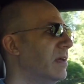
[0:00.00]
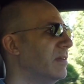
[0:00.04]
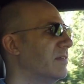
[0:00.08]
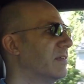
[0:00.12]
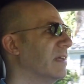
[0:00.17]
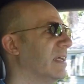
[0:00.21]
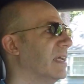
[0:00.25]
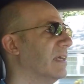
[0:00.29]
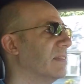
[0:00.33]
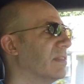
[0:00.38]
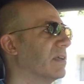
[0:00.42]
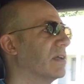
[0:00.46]

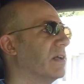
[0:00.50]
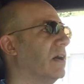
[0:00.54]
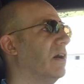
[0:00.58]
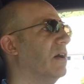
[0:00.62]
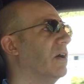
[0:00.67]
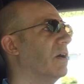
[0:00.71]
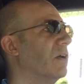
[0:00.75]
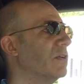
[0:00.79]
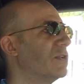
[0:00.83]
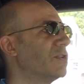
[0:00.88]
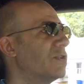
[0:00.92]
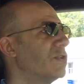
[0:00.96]
to get the
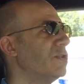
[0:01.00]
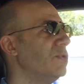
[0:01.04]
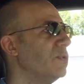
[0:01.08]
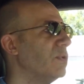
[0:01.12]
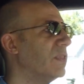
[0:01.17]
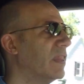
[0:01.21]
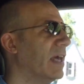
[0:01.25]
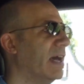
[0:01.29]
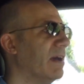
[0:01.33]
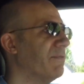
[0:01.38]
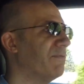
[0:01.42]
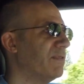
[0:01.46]
car to
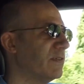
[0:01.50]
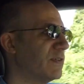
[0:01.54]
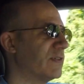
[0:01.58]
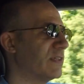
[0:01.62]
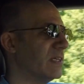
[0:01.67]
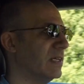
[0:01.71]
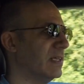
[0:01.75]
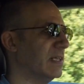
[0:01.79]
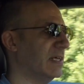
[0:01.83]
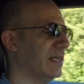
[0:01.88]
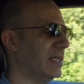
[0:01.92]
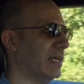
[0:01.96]
that
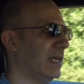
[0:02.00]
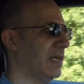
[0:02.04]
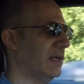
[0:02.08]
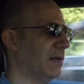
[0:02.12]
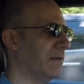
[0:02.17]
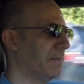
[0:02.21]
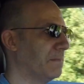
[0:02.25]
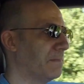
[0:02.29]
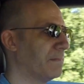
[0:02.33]
facility.